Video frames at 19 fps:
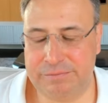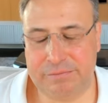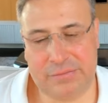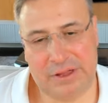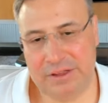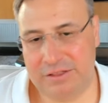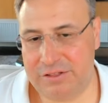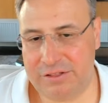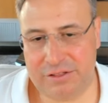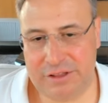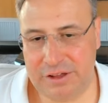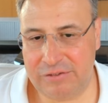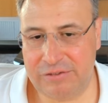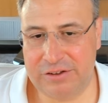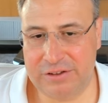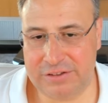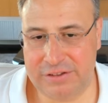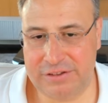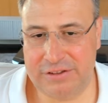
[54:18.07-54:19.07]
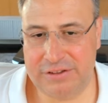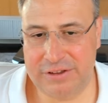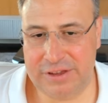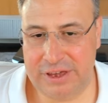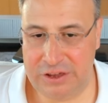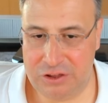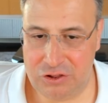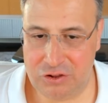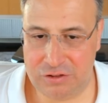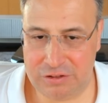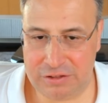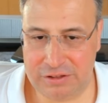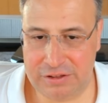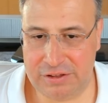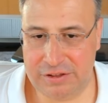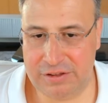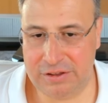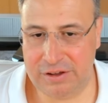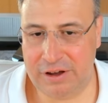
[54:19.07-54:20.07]
it's definitely the Aegean
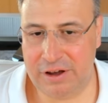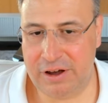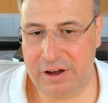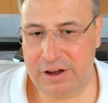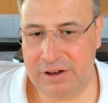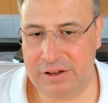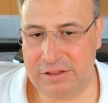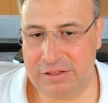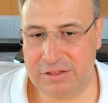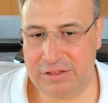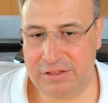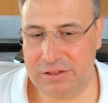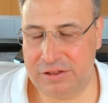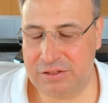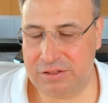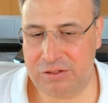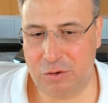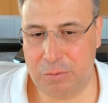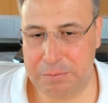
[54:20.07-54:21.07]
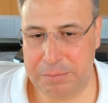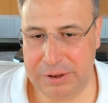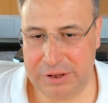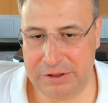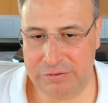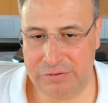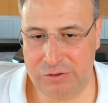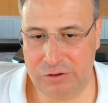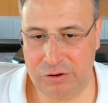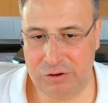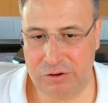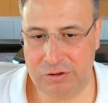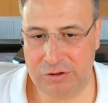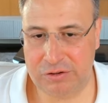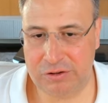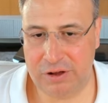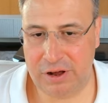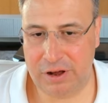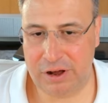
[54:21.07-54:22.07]
Sea. It's so beautiful,
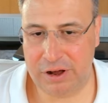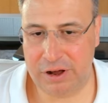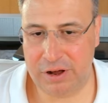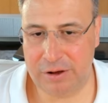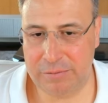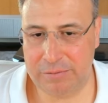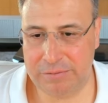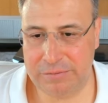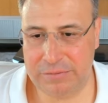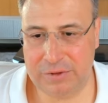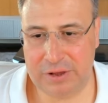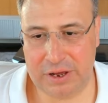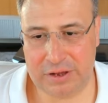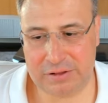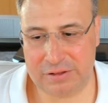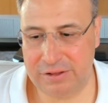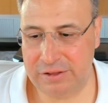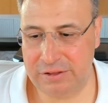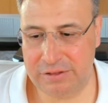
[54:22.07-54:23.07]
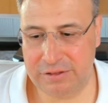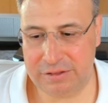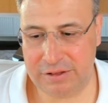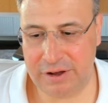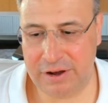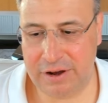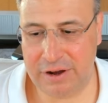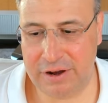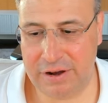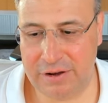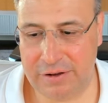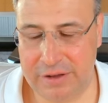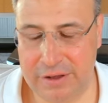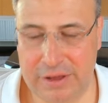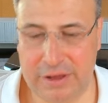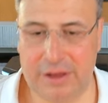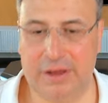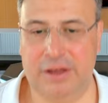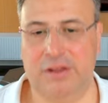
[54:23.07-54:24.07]
like these
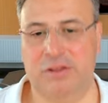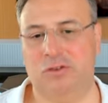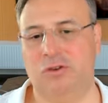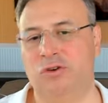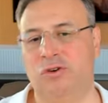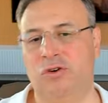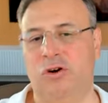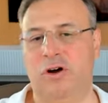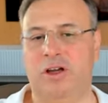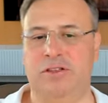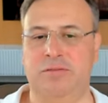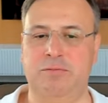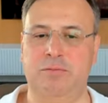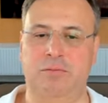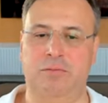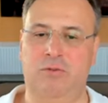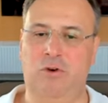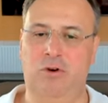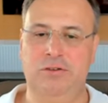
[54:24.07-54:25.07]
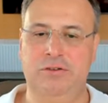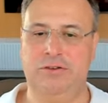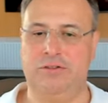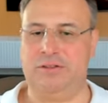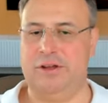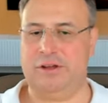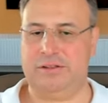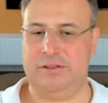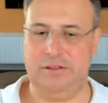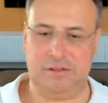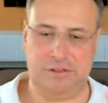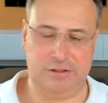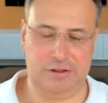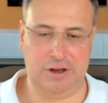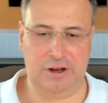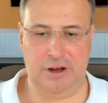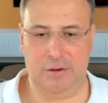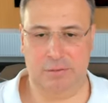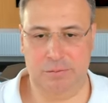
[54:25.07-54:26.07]
turquoise waters, like these
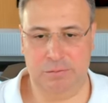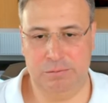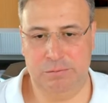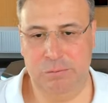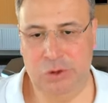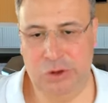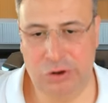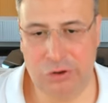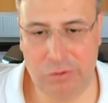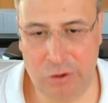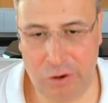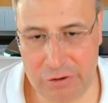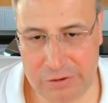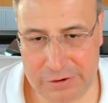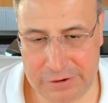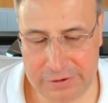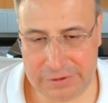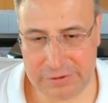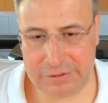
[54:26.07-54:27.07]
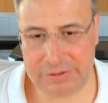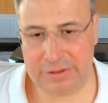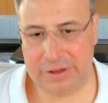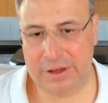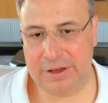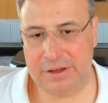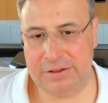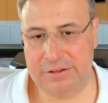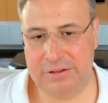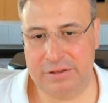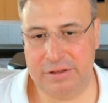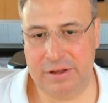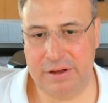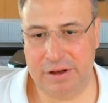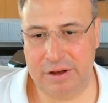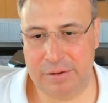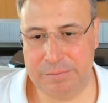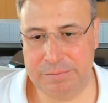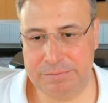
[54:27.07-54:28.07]
blue waters, and
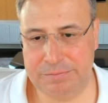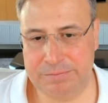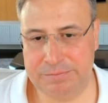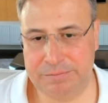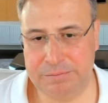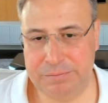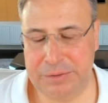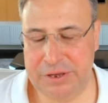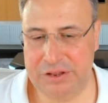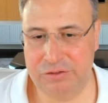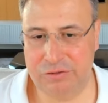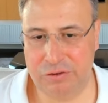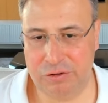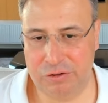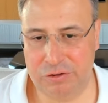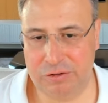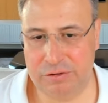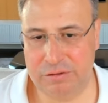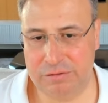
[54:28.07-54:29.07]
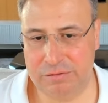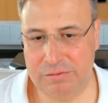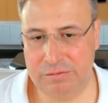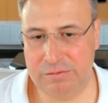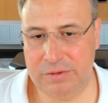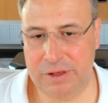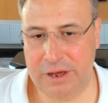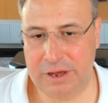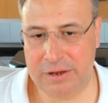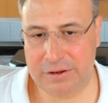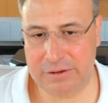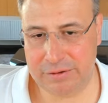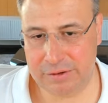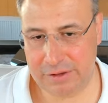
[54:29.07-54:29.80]
beautiful, like